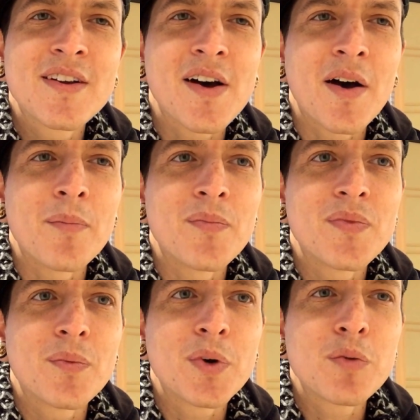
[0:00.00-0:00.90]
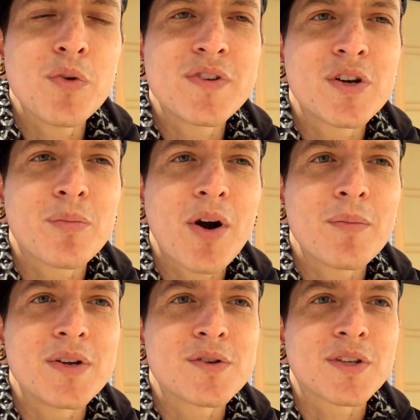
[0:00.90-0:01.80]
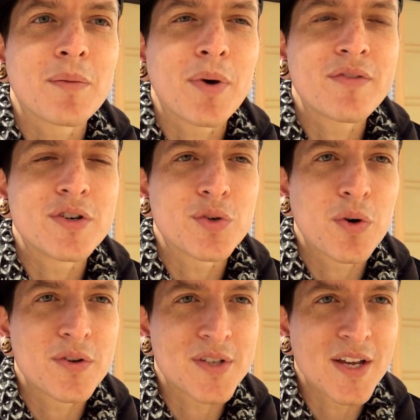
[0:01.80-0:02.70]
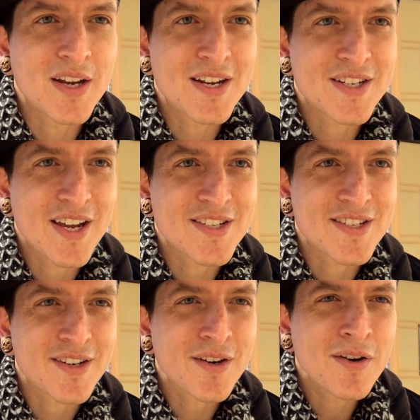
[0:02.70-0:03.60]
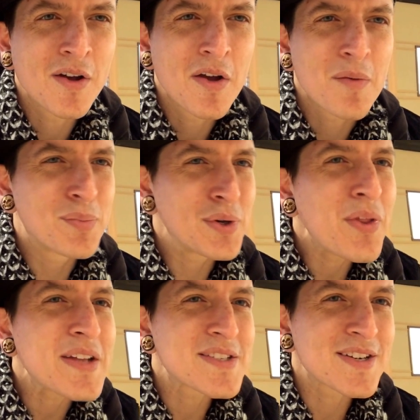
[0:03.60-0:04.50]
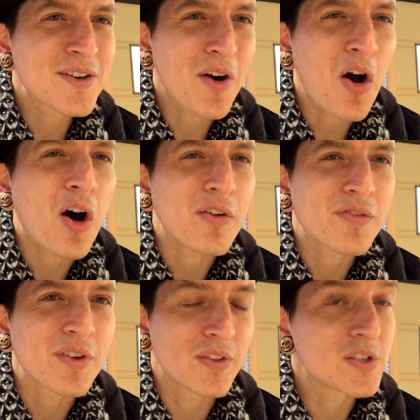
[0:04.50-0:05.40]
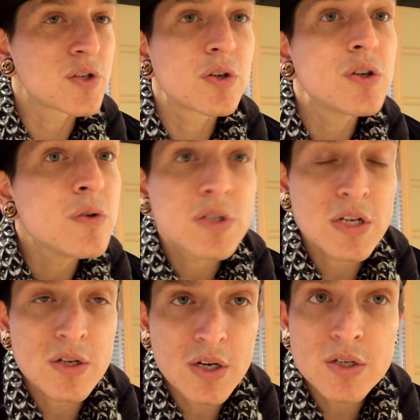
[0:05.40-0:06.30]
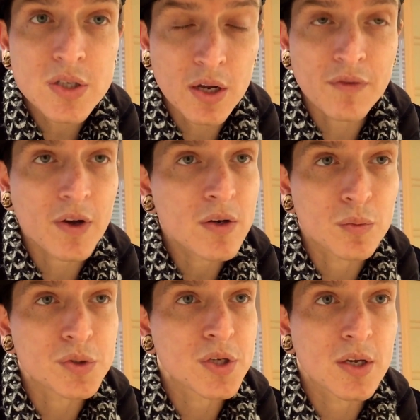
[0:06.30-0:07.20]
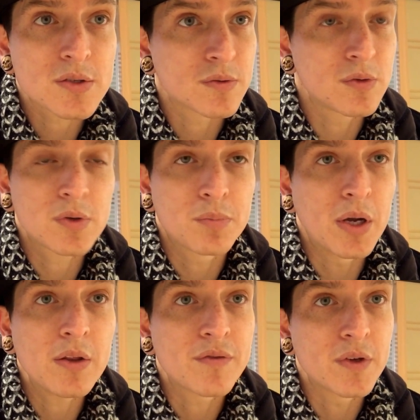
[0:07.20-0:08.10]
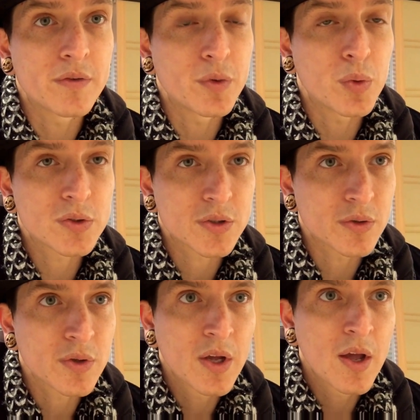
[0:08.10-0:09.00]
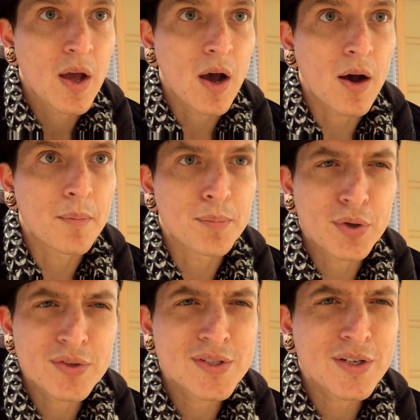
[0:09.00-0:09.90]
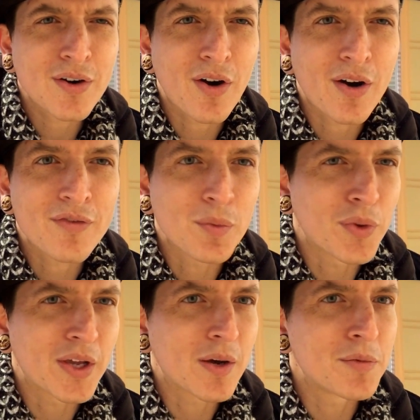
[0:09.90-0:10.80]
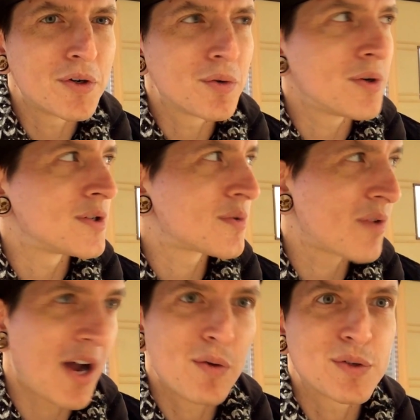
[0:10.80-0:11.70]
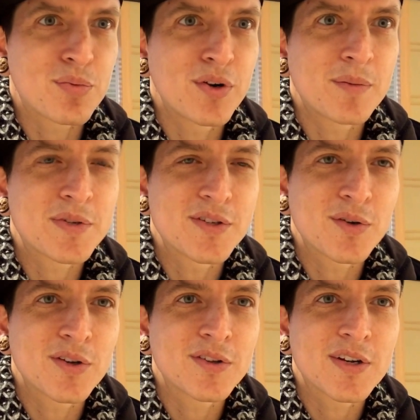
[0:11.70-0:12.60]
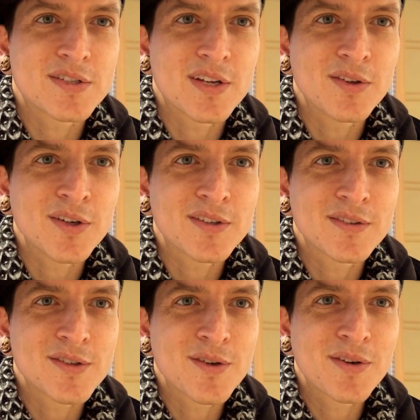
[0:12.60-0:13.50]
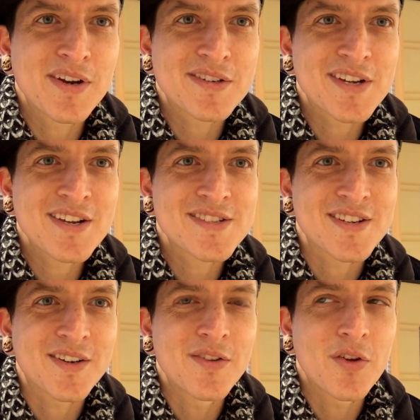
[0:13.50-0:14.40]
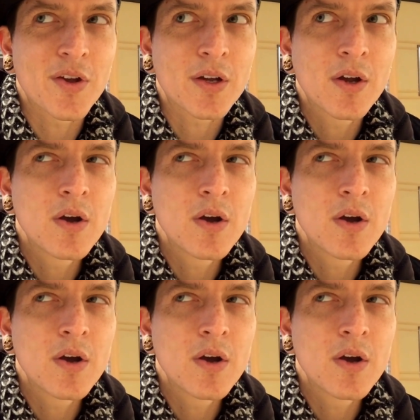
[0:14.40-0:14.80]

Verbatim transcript: Um, when you move into your apartment, usually above your door there's an NHK sticker. Peel that sticker off, unless you're a huge NHK fan, in which case you can pay the fee if you want to. Um, peel the sticker off, and when they come to your door, just I always point up to the door and I say, "Look, there's no NHK sticker," and they're like,